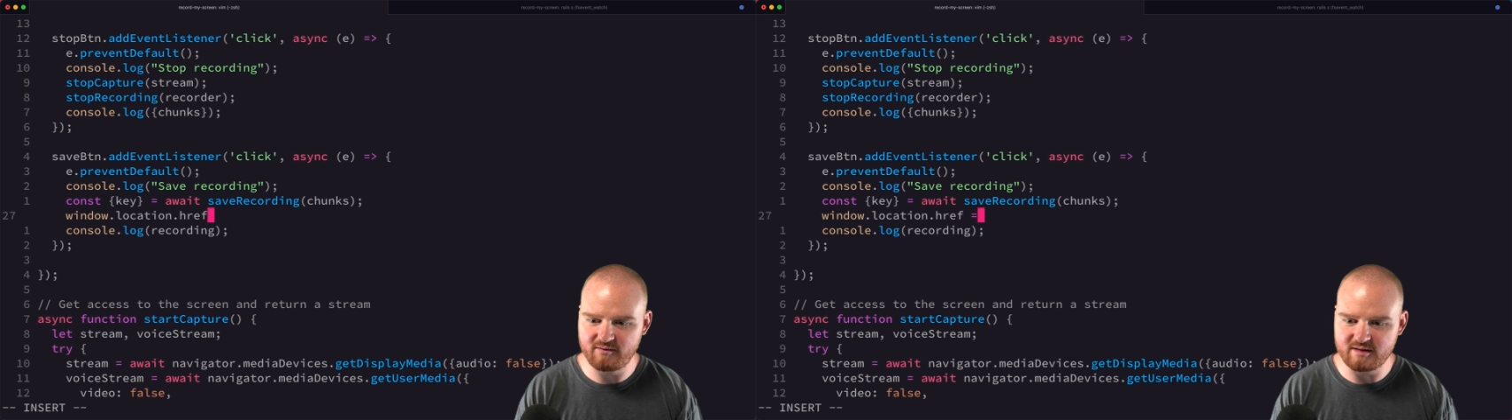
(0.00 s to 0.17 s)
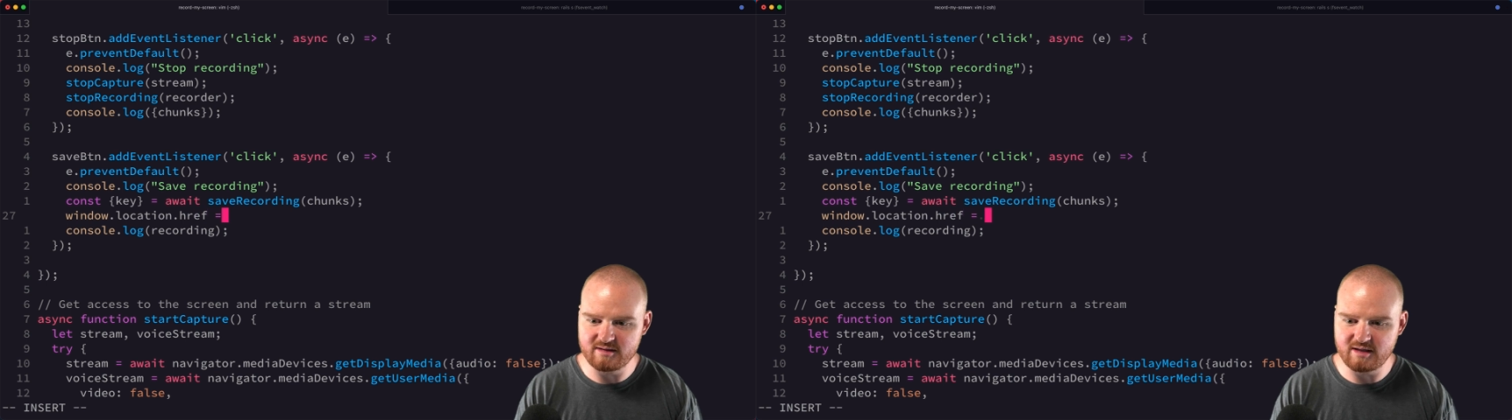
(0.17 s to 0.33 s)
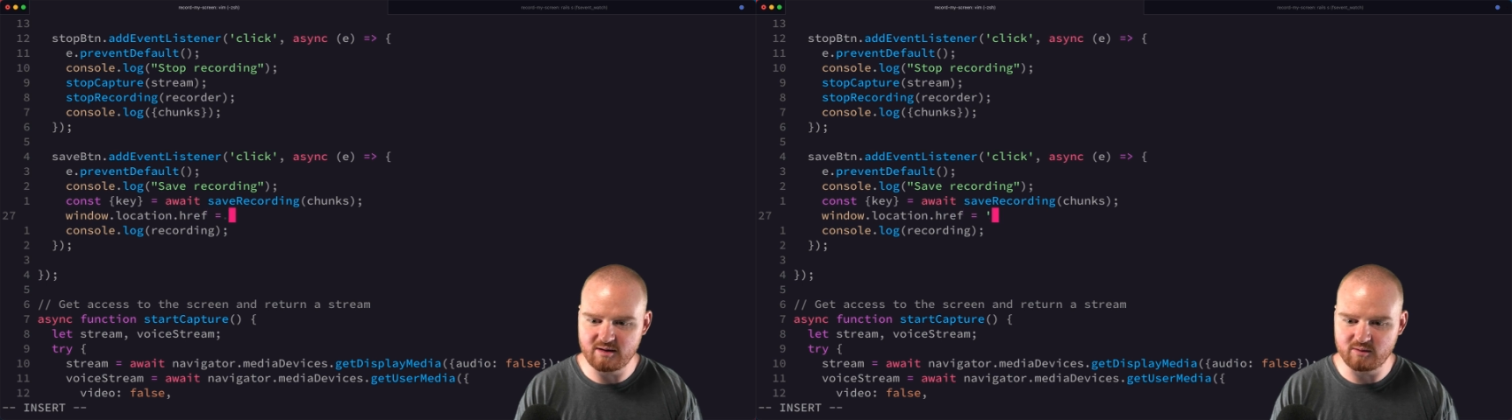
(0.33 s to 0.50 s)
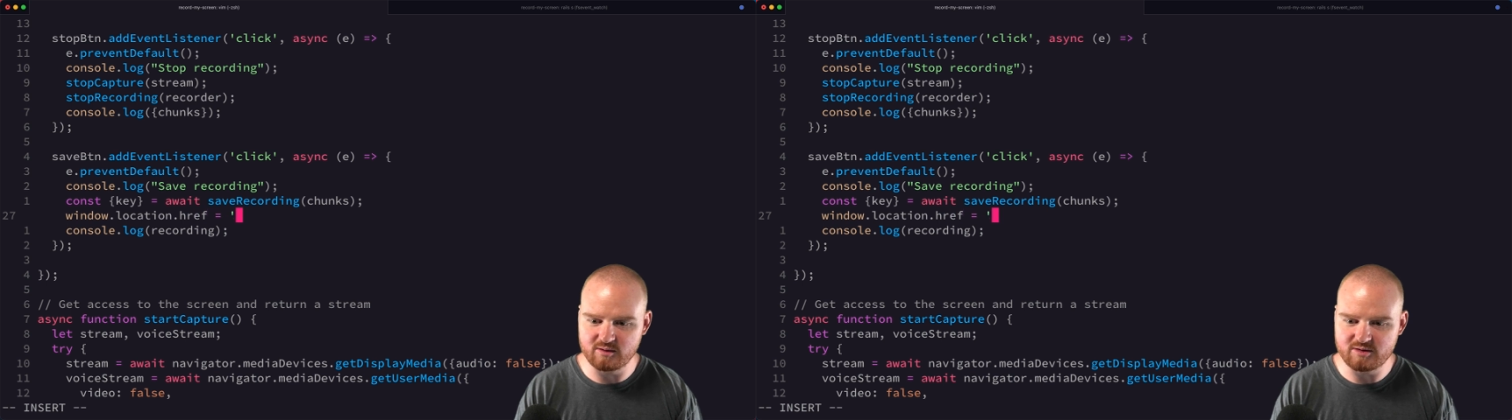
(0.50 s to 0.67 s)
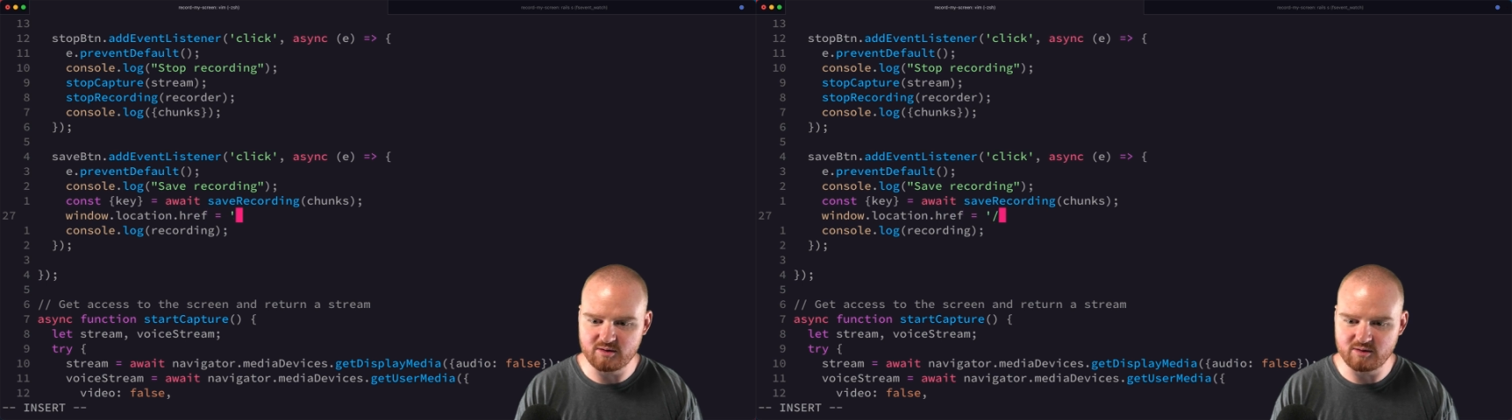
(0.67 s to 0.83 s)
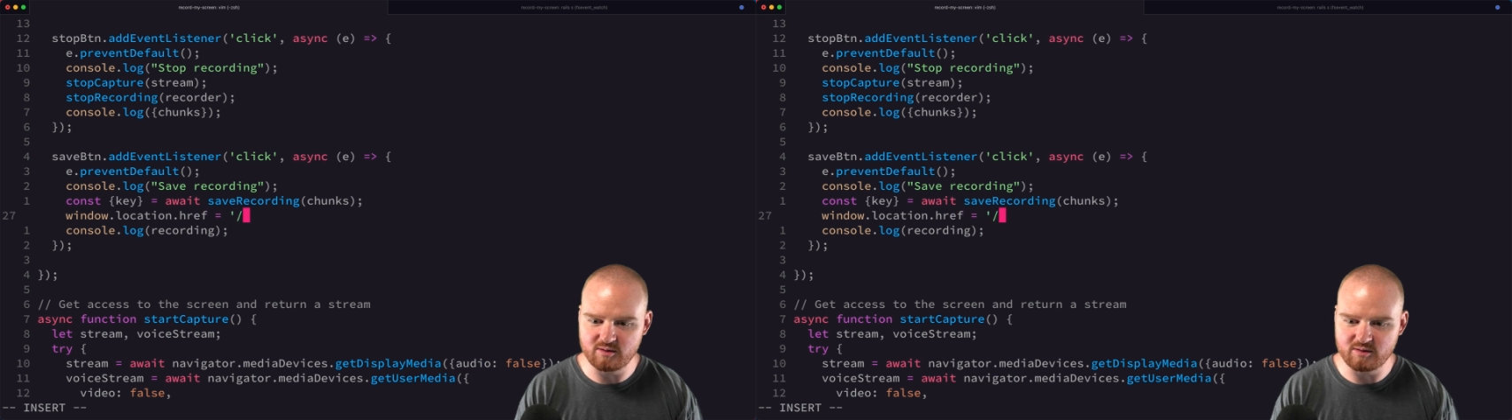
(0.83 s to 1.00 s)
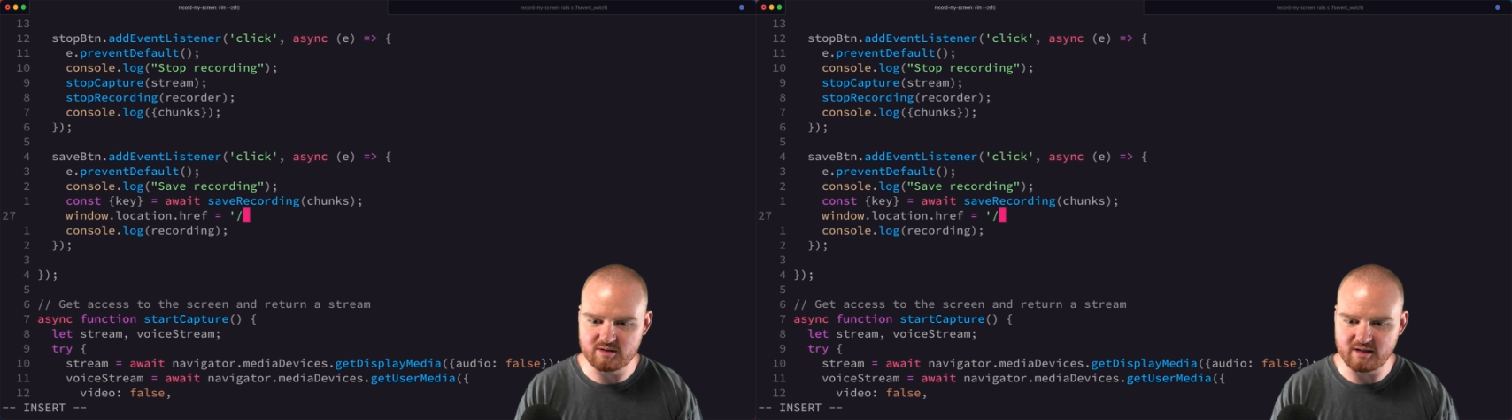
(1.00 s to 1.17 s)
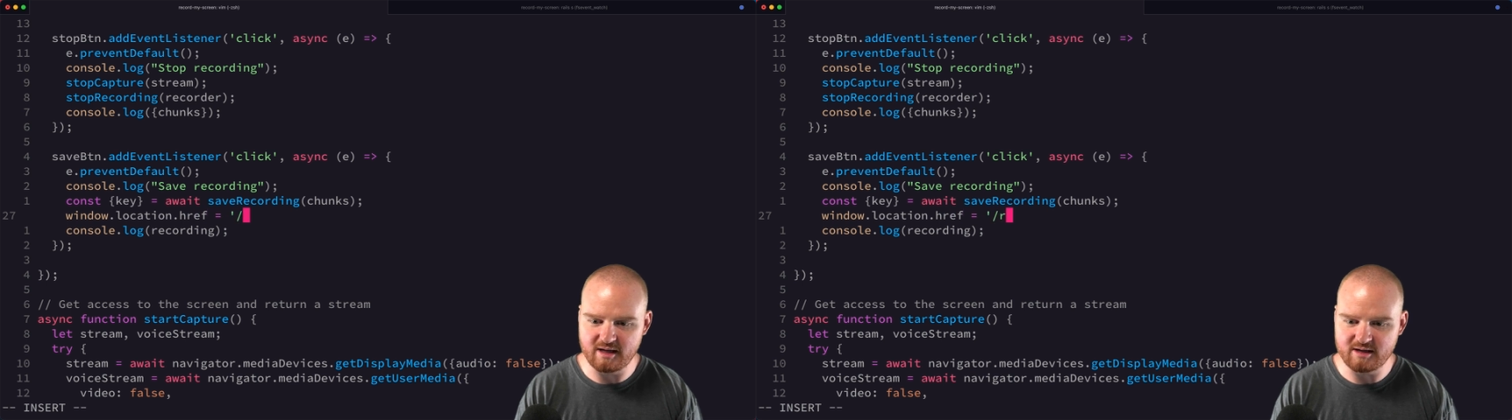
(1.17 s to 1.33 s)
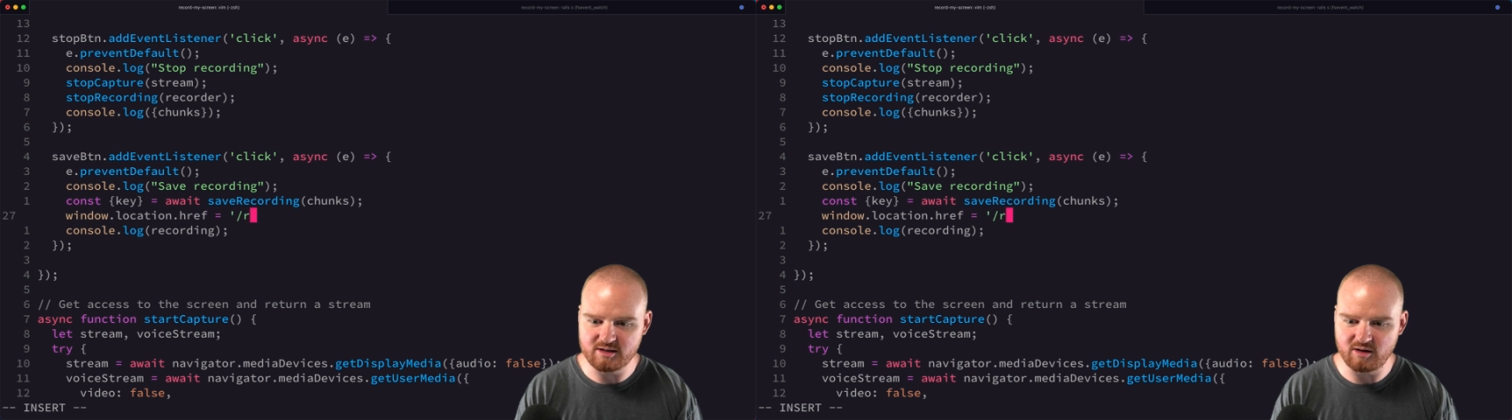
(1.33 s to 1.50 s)
is equal to
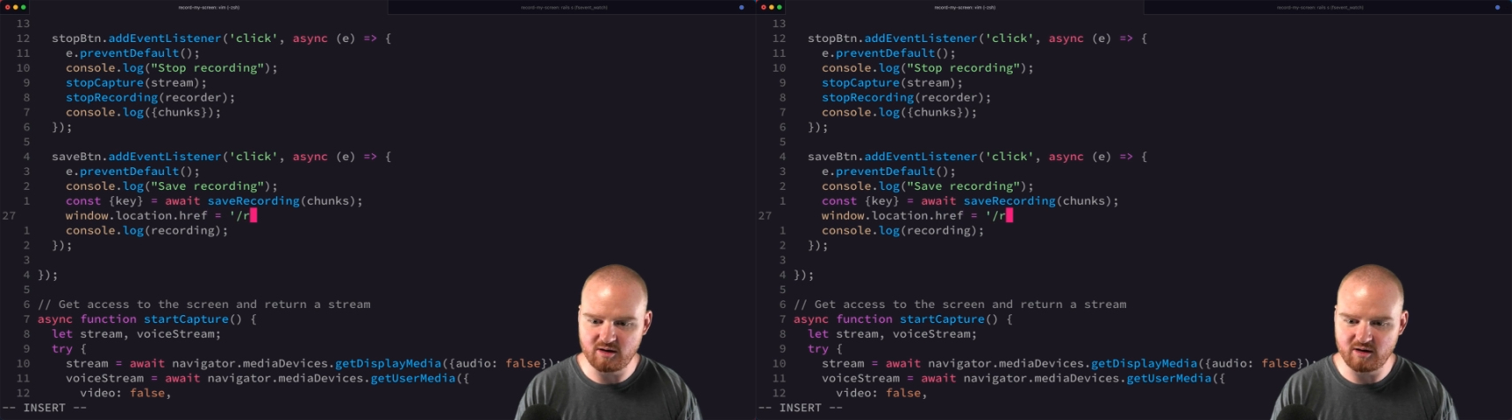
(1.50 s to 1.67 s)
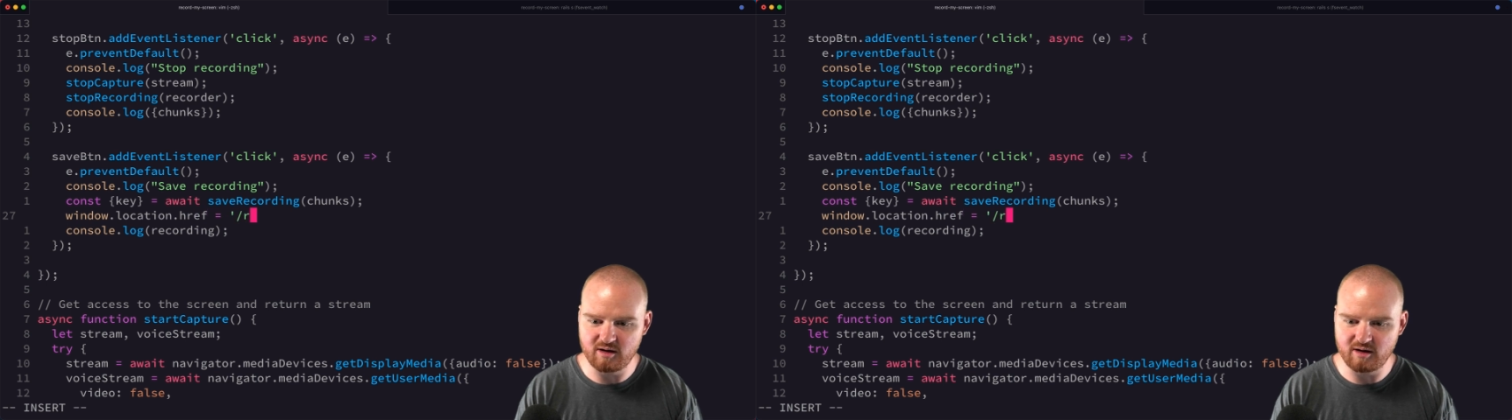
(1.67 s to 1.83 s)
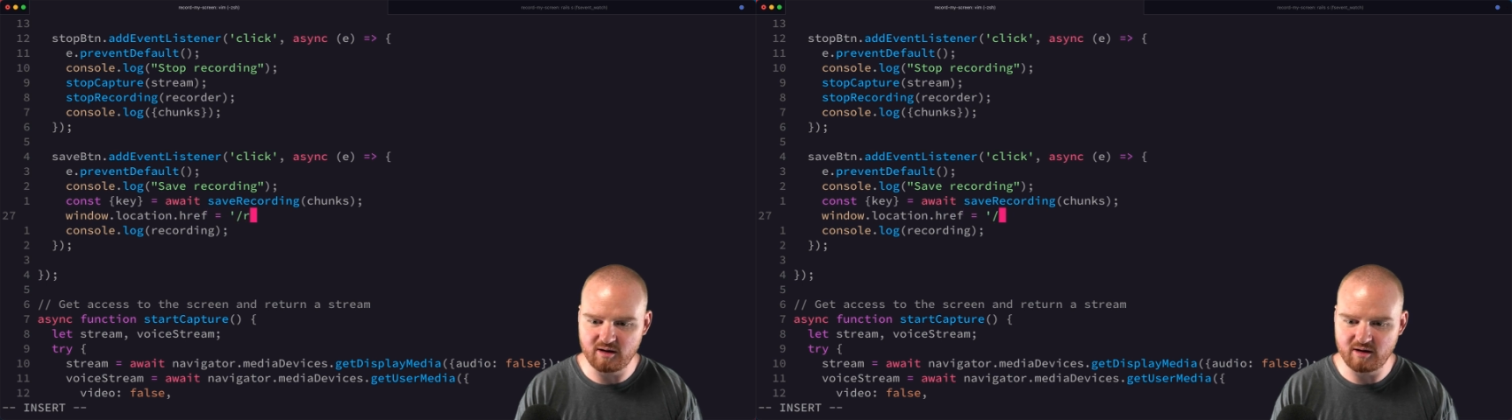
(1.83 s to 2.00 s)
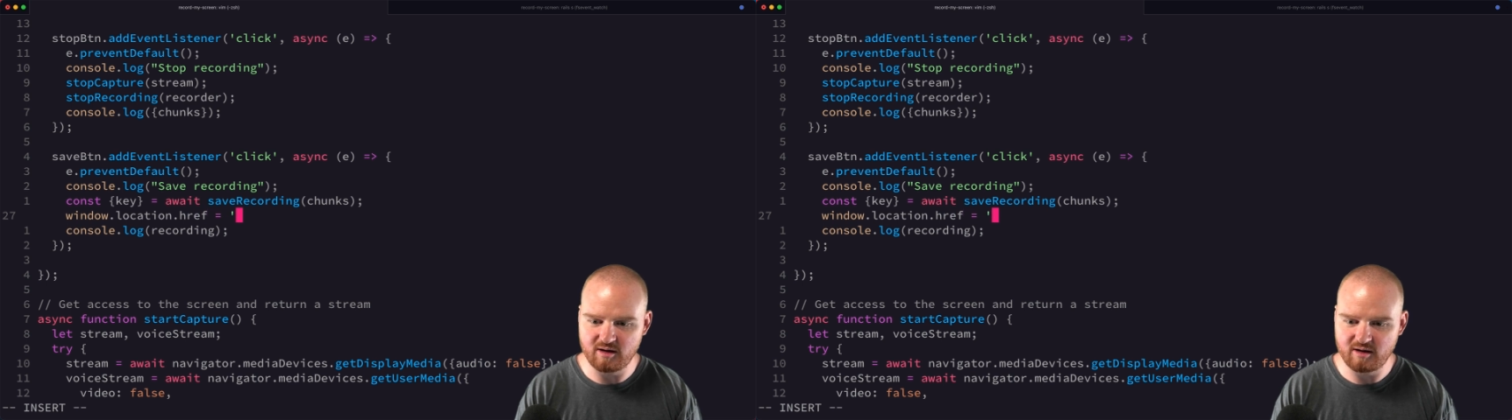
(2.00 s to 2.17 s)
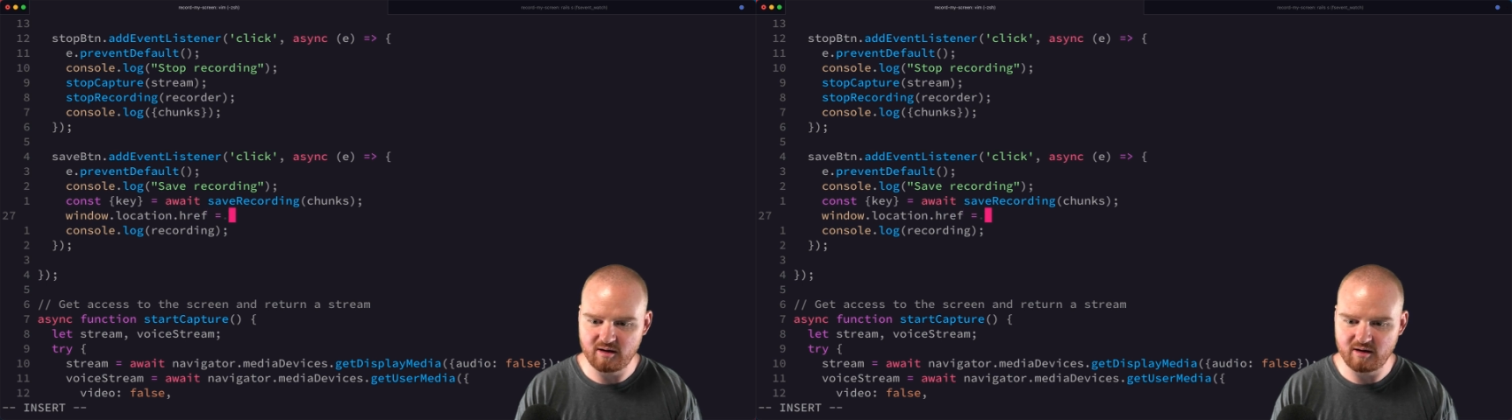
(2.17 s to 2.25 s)
slash r